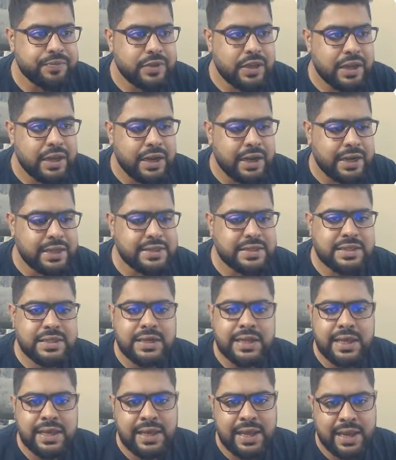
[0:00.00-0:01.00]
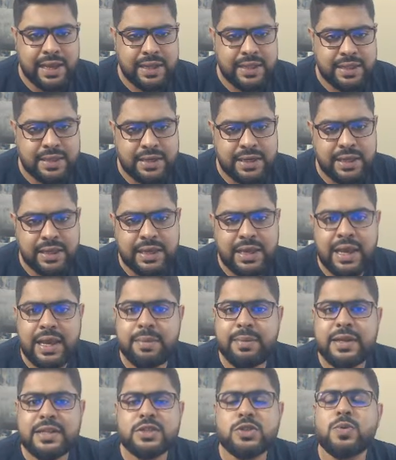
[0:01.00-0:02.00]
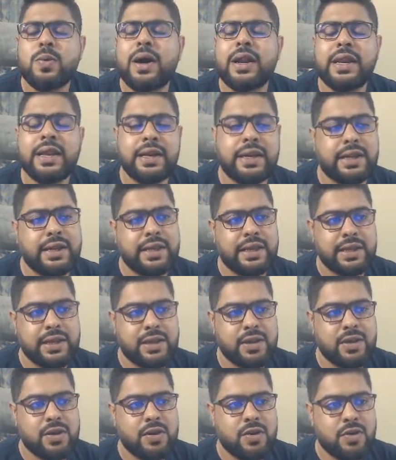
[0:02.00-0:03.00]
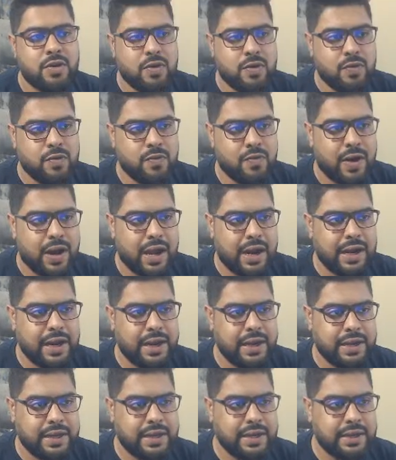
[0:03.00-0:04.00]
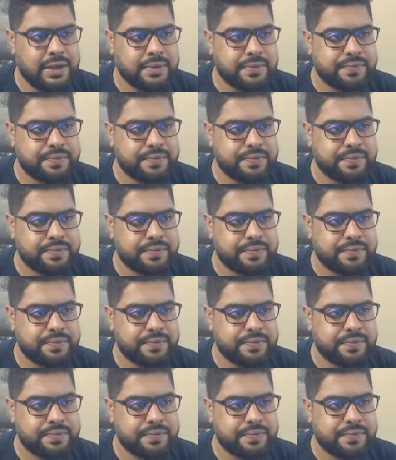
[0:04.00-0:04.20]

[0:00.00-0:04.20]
It is 3A. 3A means 180. 180.